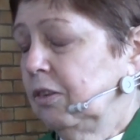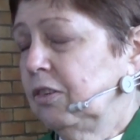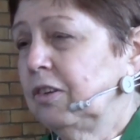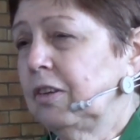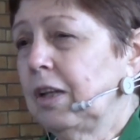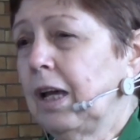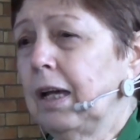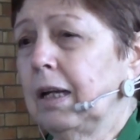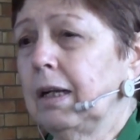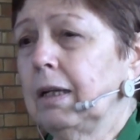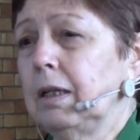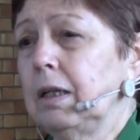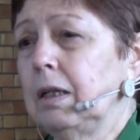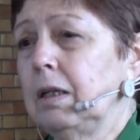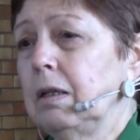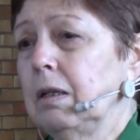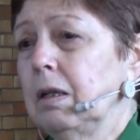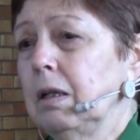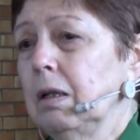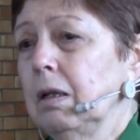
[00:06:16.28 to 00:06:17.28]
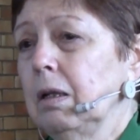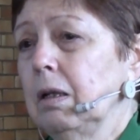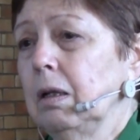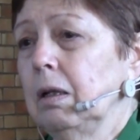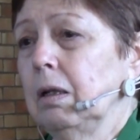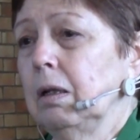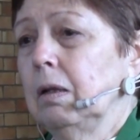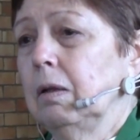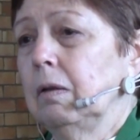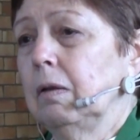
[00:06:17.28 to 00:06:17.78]
Sadly,
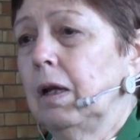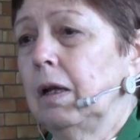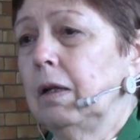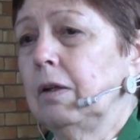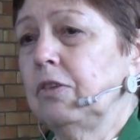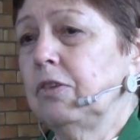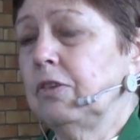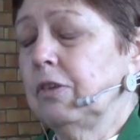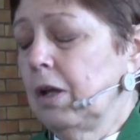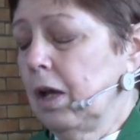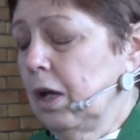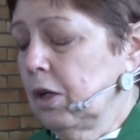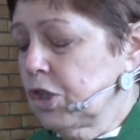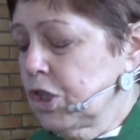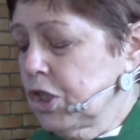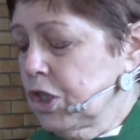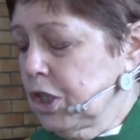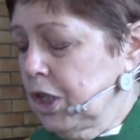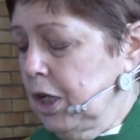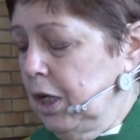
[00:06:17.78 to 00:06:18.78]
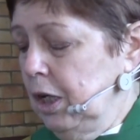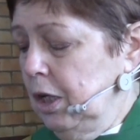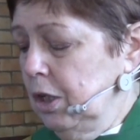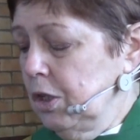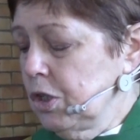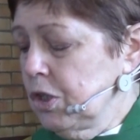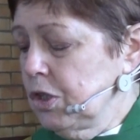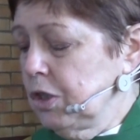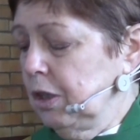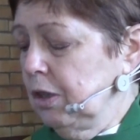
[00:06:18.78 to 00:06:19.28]
that has now
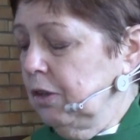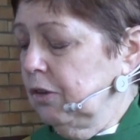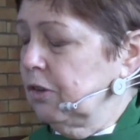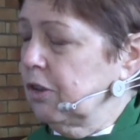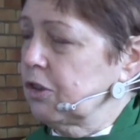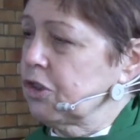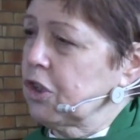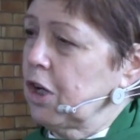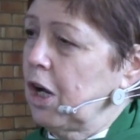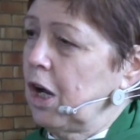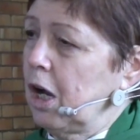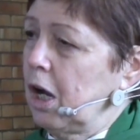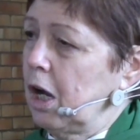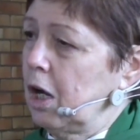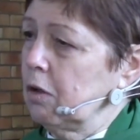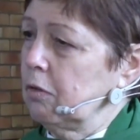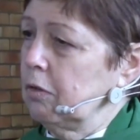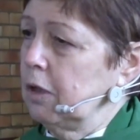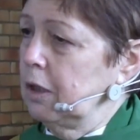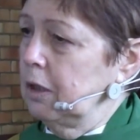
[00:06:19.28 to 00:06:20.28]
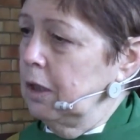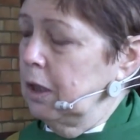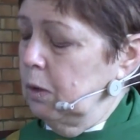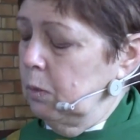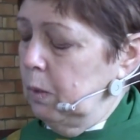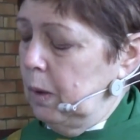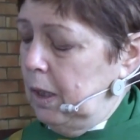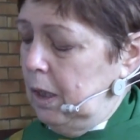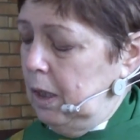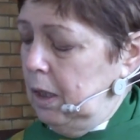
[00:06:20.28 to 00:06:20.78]
changed in such a
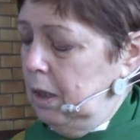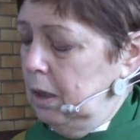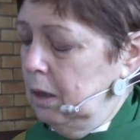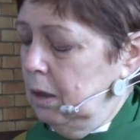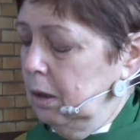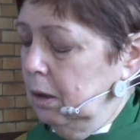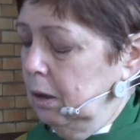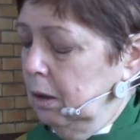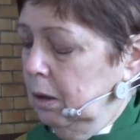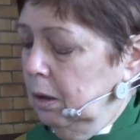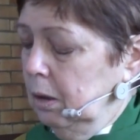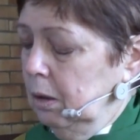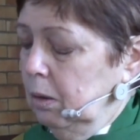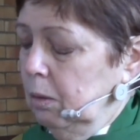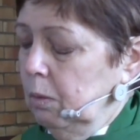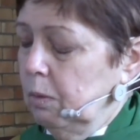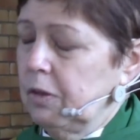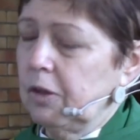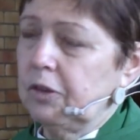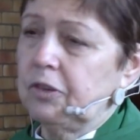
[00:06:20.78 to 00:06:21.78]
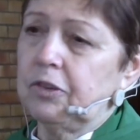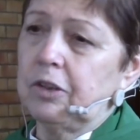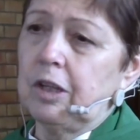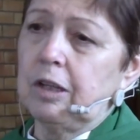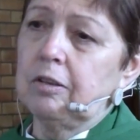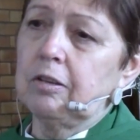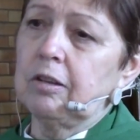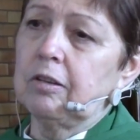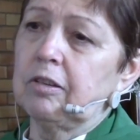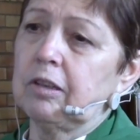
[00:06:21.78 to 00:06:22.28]
heart-rending way with a
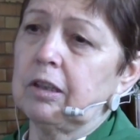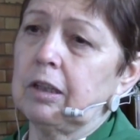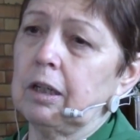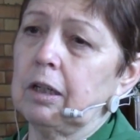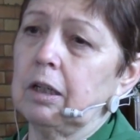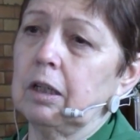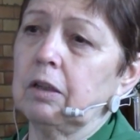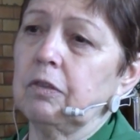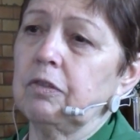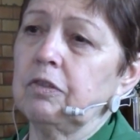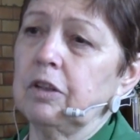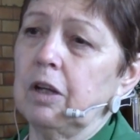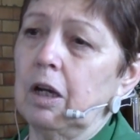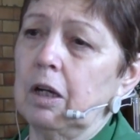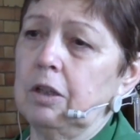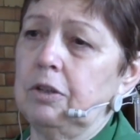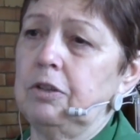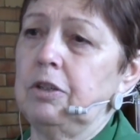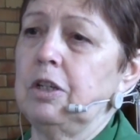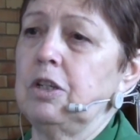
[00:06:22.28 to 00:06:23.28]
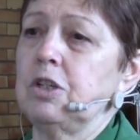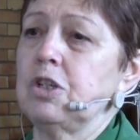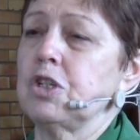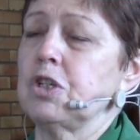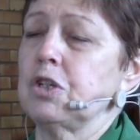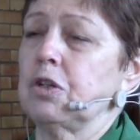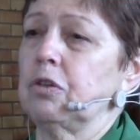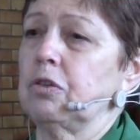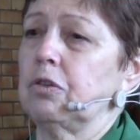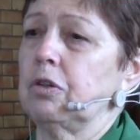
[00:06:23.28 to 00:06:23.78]
senseless killing of 19
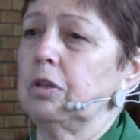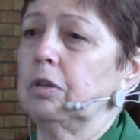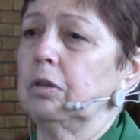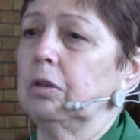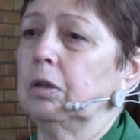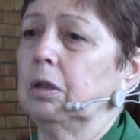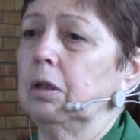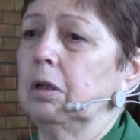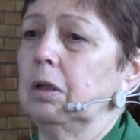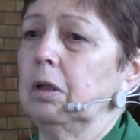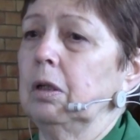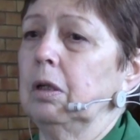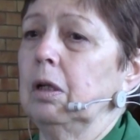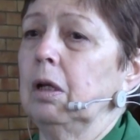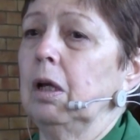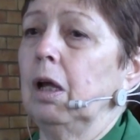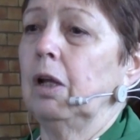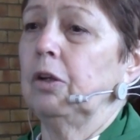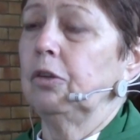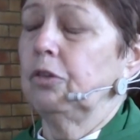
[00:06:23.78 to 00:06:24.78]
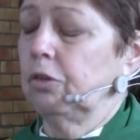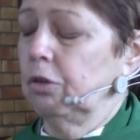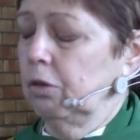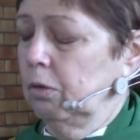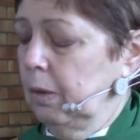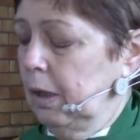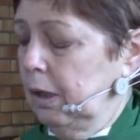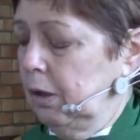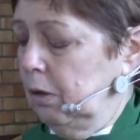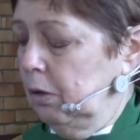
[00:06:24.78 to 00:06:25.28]
children and
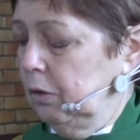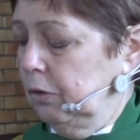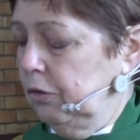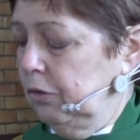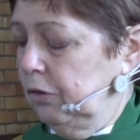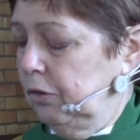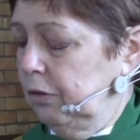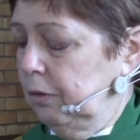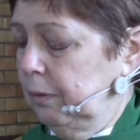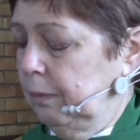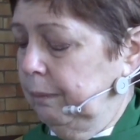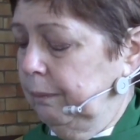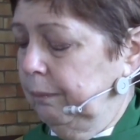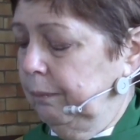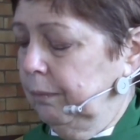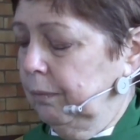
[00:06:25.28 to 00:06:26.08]
2 adults.